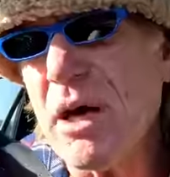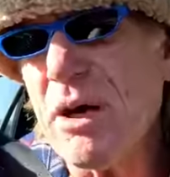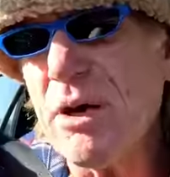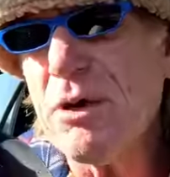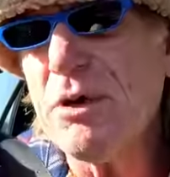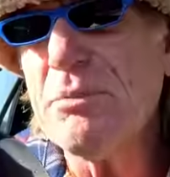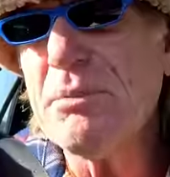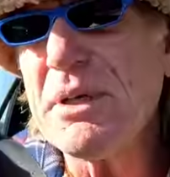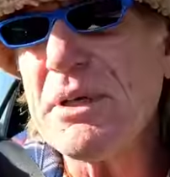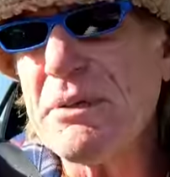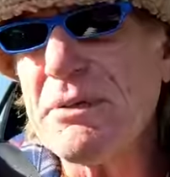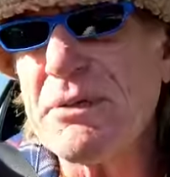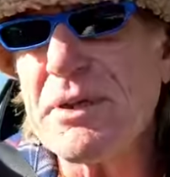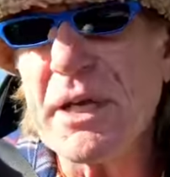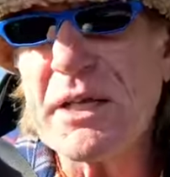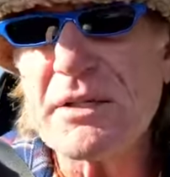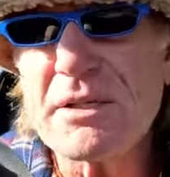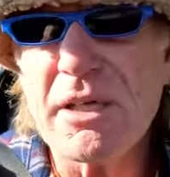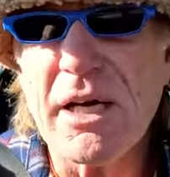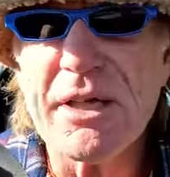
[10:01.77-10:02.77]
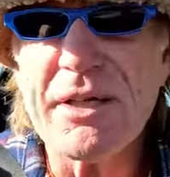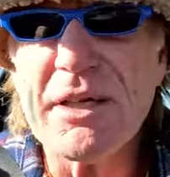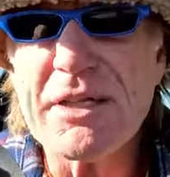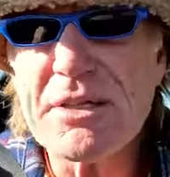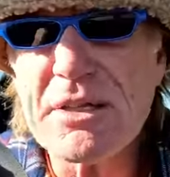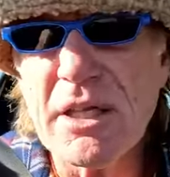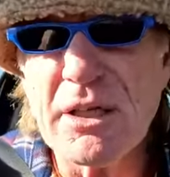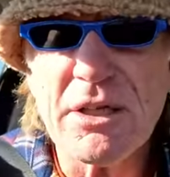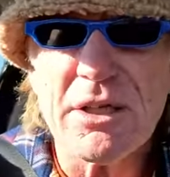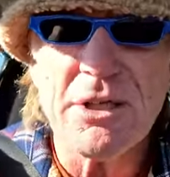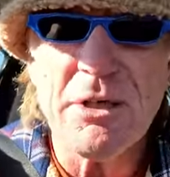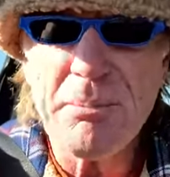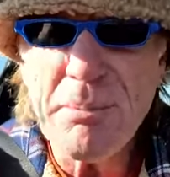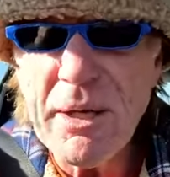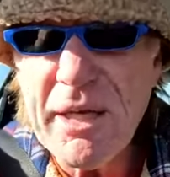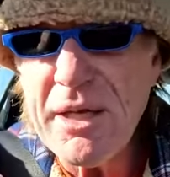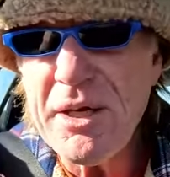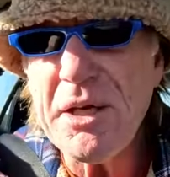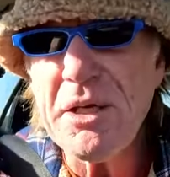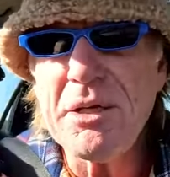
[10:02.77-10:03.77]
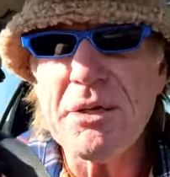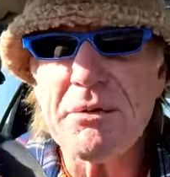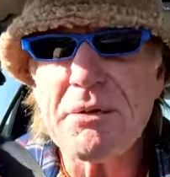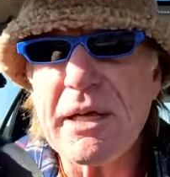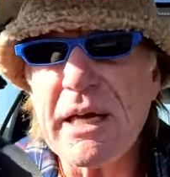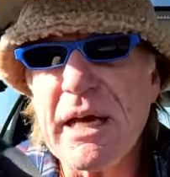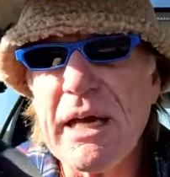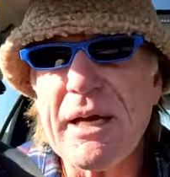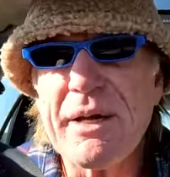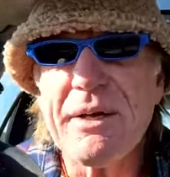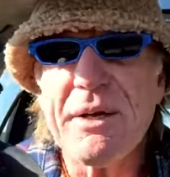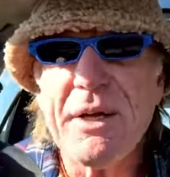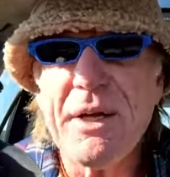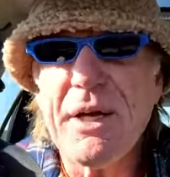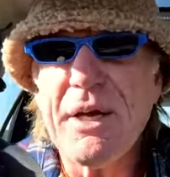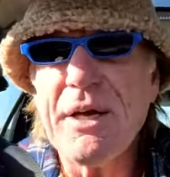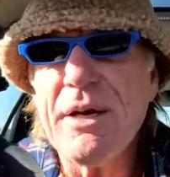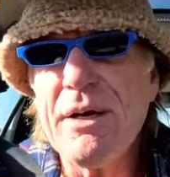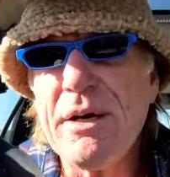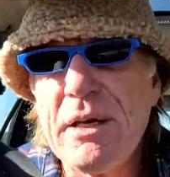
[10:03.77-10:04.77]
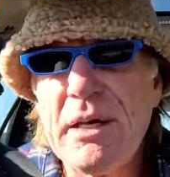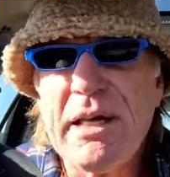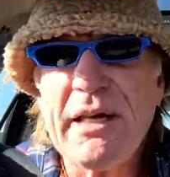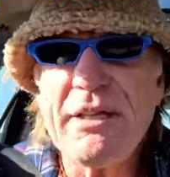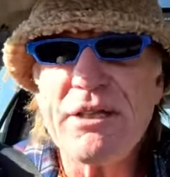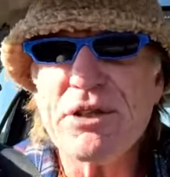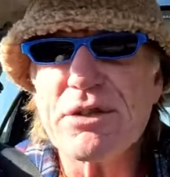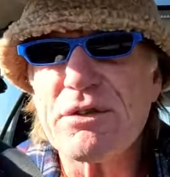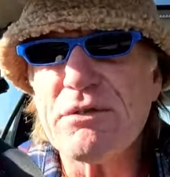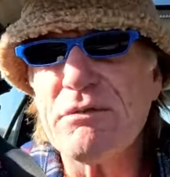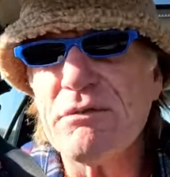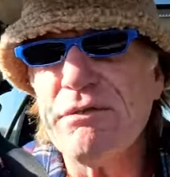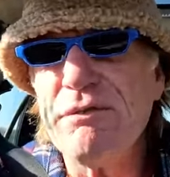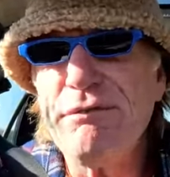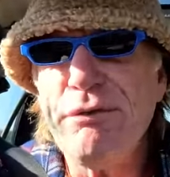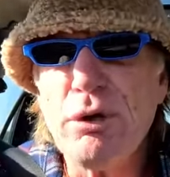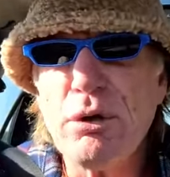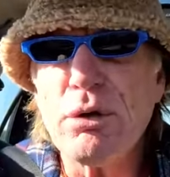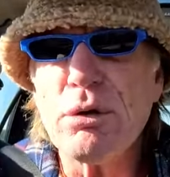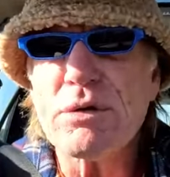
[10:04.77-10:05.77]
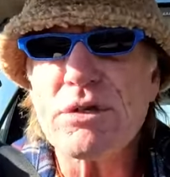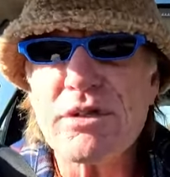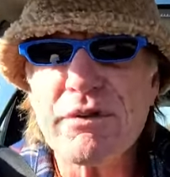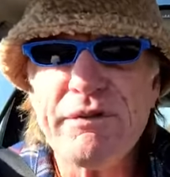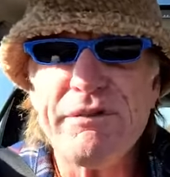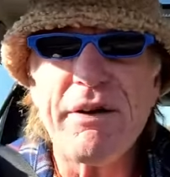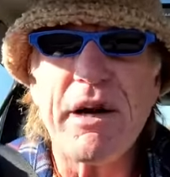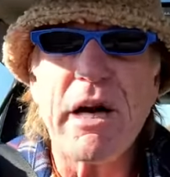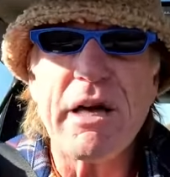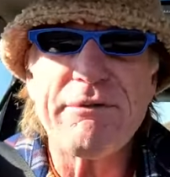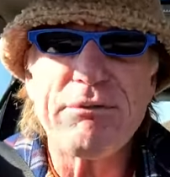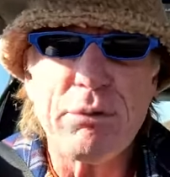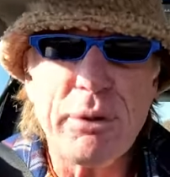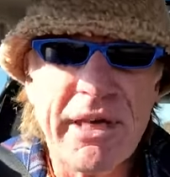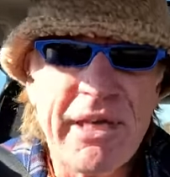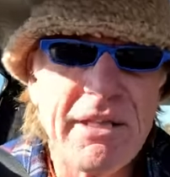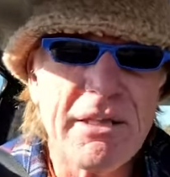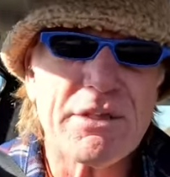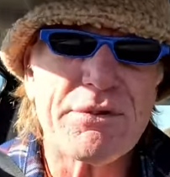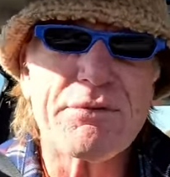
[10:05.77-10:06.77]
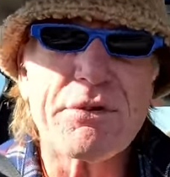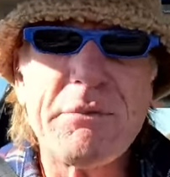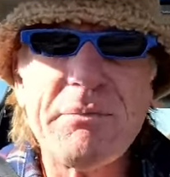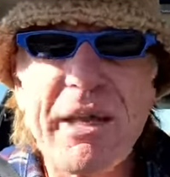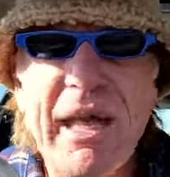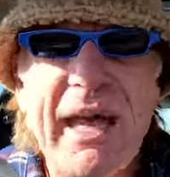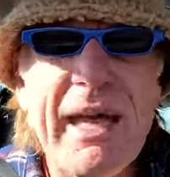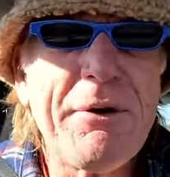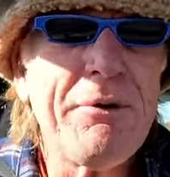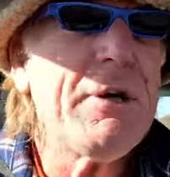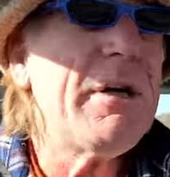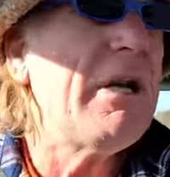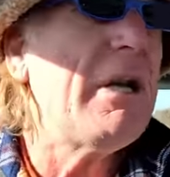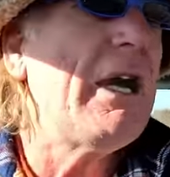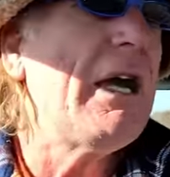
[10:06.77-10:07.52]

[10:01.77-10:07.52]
home and things like this. So I'm going to be in the UK at least four to five weeks from now.